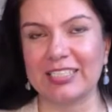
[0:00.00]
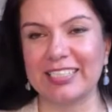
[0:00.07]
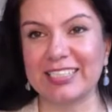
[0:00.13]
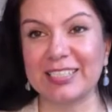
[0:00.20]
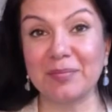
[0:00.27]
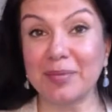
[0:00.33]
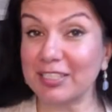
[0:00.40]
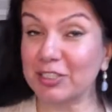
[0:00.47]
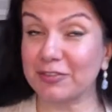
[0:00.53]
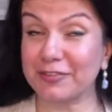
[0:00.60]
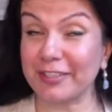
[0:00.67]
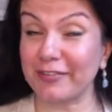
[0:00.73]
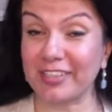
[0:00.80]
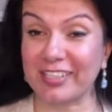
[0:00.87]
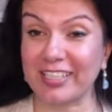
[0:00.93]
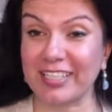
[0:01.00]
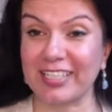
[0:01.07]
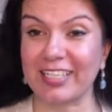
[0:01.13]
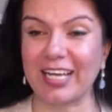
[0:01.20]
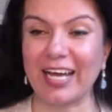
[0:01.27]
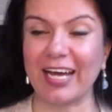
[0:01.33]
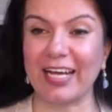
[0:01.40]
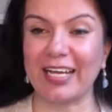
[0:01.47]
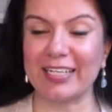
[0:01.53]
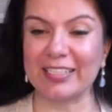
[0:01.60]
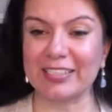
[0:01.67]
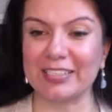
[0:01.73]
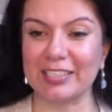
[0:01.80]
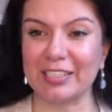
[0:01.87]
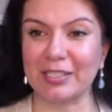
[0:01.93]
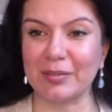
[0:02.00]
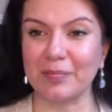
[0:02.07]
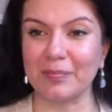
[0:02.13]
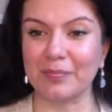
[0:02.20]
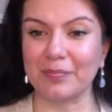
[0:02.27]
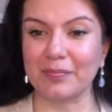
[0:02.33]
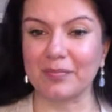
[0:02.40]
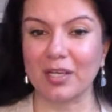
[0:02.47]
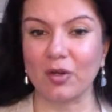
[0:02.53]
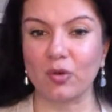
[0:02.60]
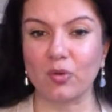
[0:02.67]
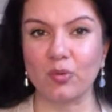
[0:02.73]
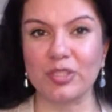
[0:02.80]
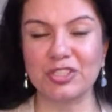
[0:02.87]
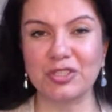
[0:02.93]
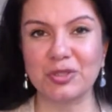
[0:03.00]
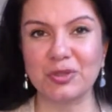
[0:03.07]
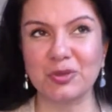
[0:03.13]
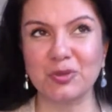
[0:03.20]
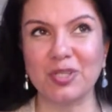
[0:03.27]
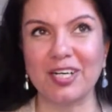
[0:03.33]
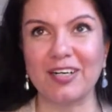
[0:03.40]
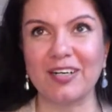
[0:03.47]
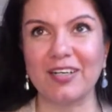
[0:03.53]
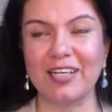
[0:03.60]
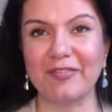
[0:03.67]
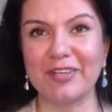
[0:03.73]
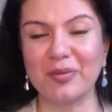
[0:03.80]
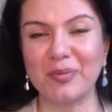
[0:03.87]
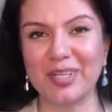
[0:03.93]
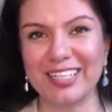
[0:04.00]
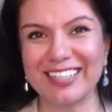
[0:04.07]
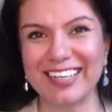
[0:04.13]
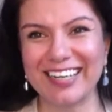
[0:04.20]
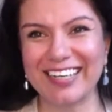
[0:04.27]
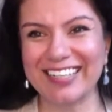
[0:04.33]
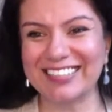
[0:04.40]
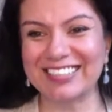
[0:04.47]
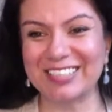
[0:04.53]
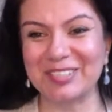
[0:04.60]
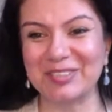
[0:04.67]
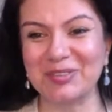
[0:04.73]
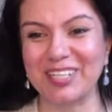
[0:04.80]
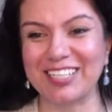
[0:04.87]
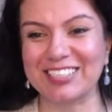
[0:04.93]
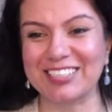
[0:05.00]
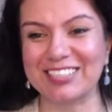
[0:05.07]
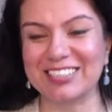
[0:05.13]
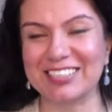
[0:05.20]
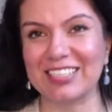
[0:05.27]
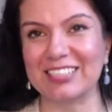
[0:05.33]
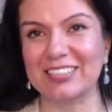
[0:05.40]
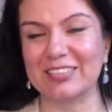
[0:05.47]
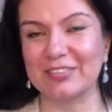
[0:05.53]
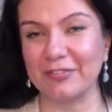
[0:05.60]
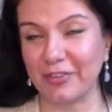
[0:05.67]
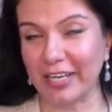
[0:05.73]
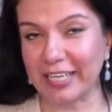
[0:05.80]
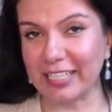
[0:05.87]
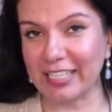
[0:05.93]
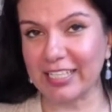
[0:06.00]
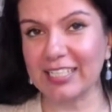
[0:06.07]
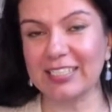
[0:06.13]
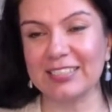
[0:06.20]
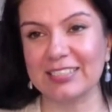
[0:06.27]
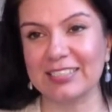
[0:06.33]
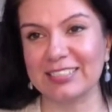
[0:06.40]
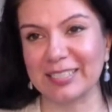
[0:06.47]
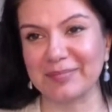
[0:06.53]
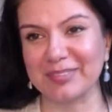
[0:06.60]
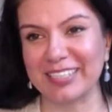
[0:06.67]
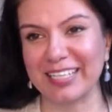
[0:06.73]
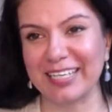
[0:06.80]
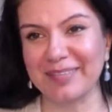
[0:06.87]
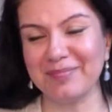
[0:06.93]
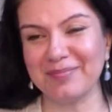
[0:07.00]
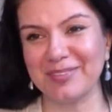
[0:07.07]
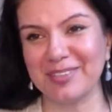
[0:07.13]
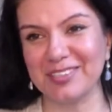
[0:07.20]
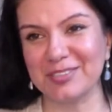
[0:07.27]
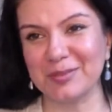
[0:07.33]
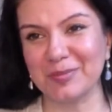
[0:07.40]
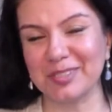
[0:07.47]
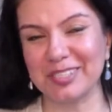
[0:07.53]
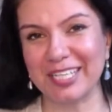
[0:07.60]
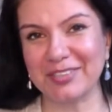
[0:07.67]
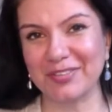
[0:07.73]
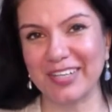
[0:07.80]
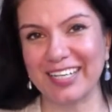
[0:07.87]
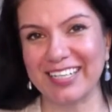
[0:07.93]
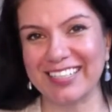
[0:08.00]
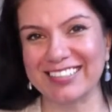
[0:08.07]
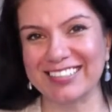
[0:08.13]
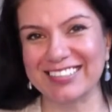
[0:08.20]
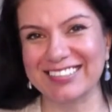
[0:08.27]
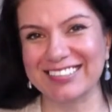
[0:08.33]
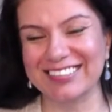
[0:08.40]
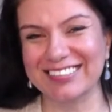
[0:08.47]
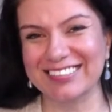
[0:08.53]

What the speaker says: Take the best of everything, and wish you a lovely weekend ahead, and see you next Friday, same time on Super Chat Fridays.